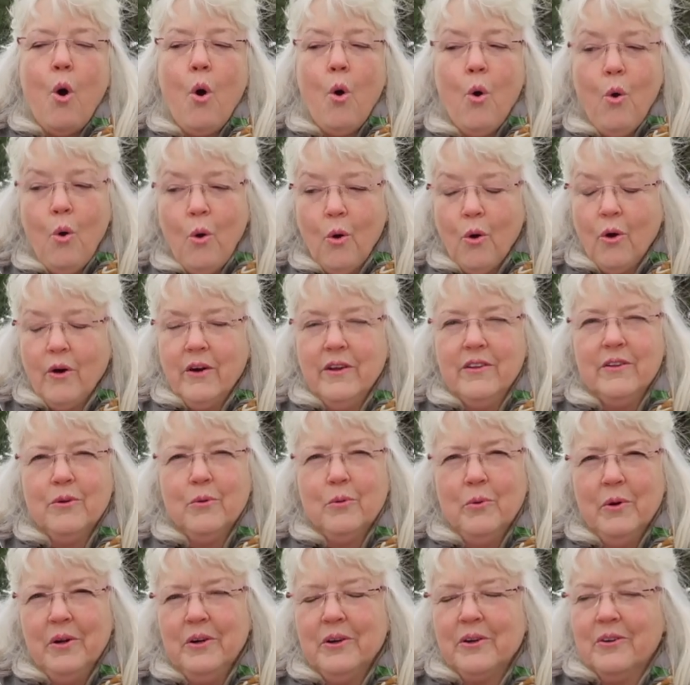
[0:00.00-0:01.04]
Or in the
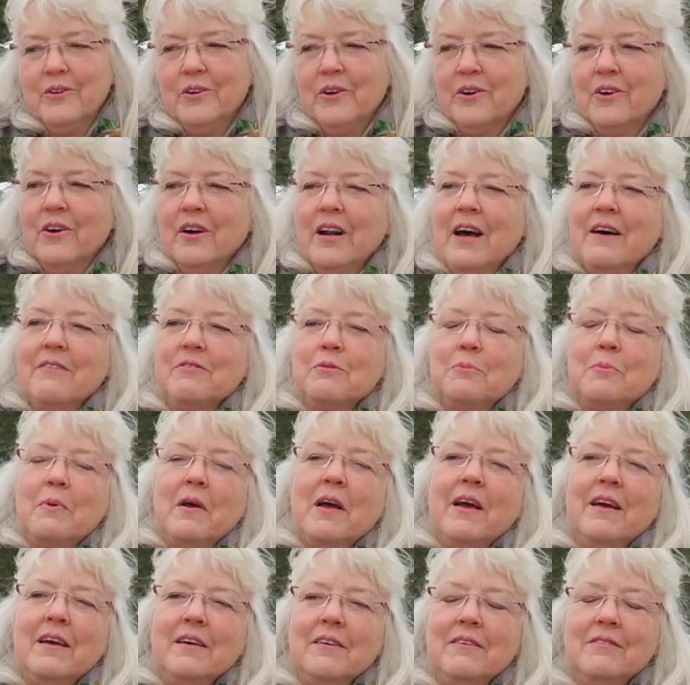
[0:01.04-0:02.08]
winter, you're going to have to
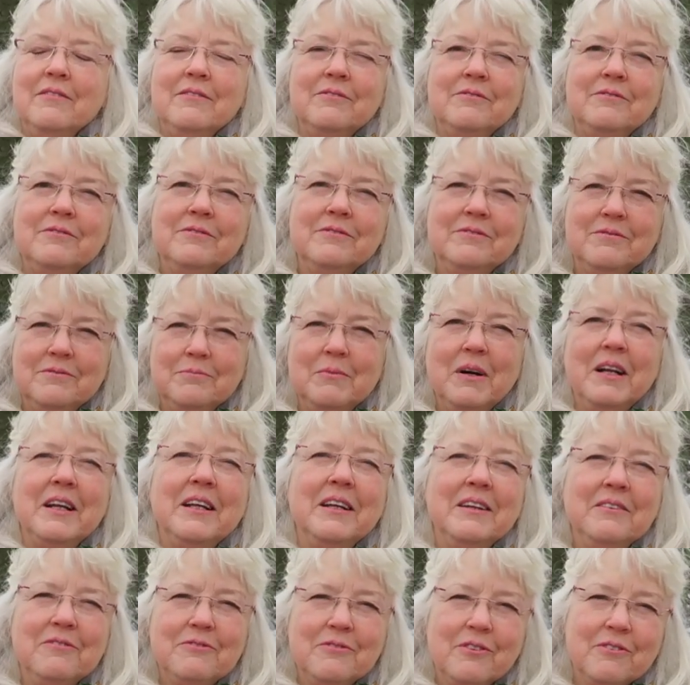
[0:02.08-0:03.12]
pay
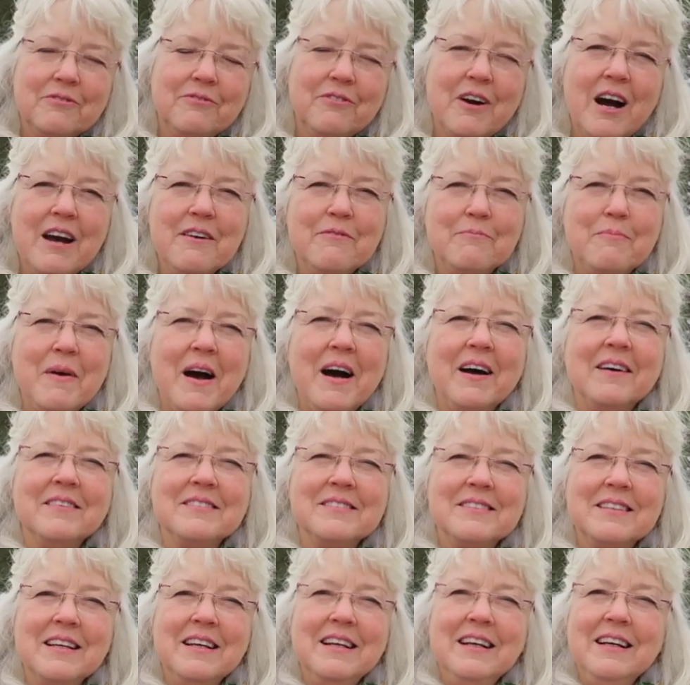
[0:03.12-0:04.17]
money for five
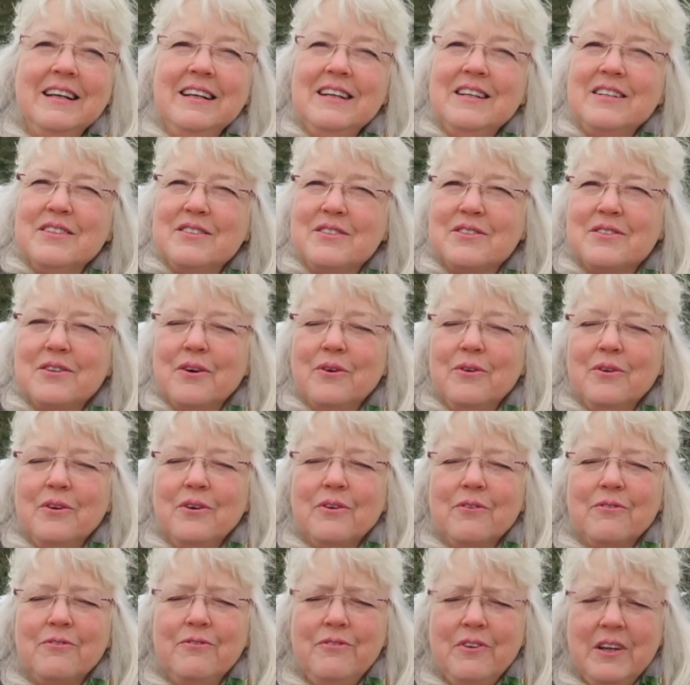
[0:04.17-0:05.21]
pounds. So
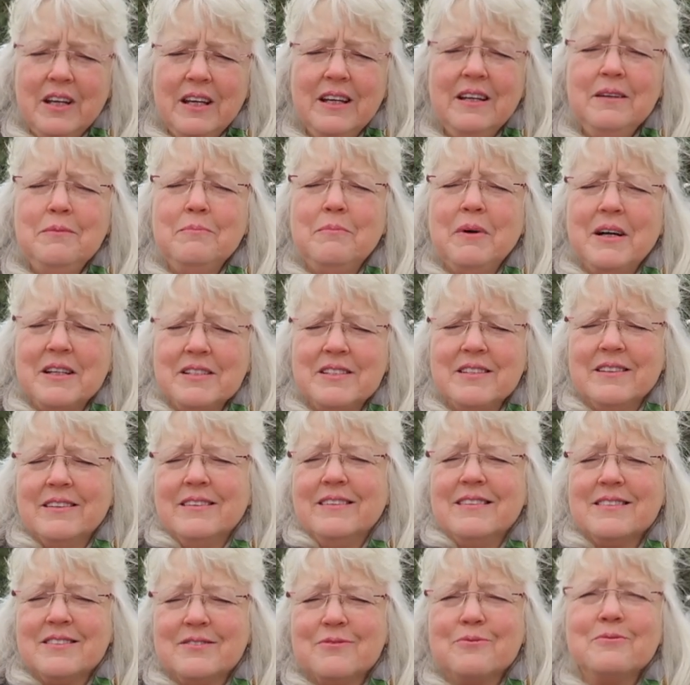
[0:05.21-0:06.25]
your feed
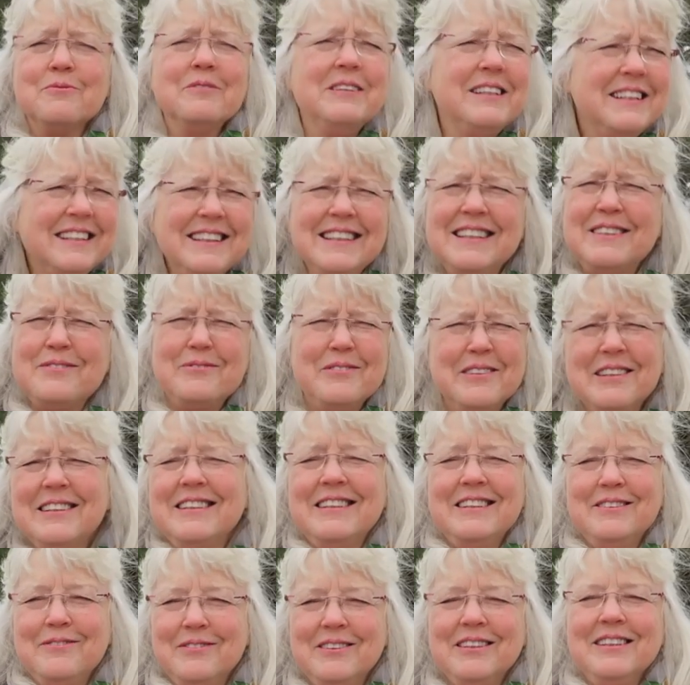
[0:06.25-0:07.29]
budget is really,
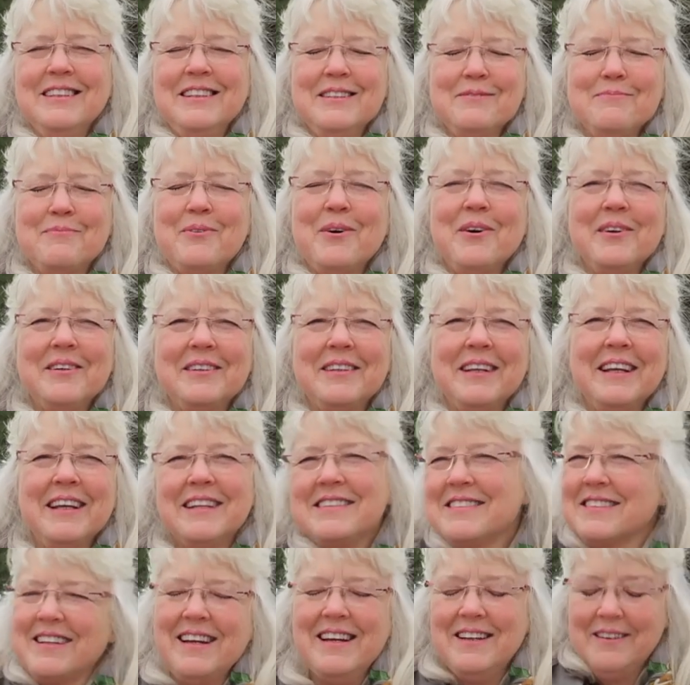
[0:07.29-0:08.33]
really, really important to
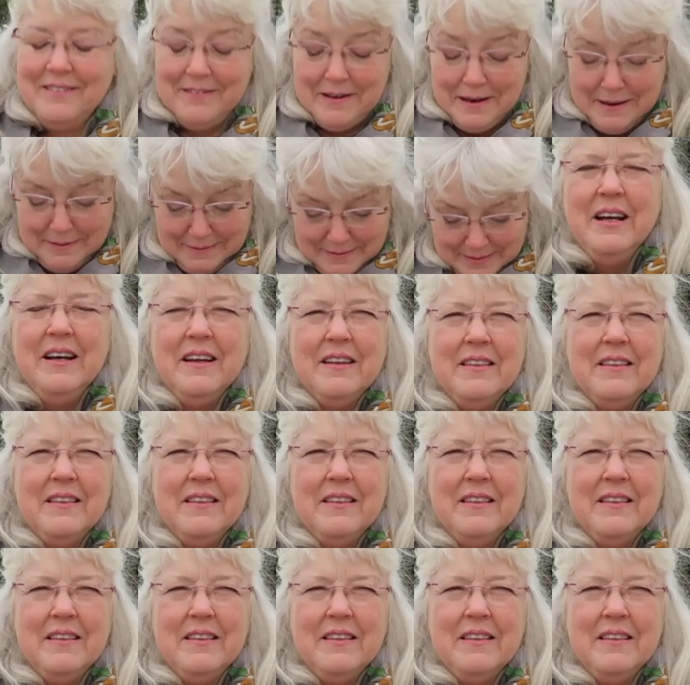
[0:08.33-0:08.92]
get your head around.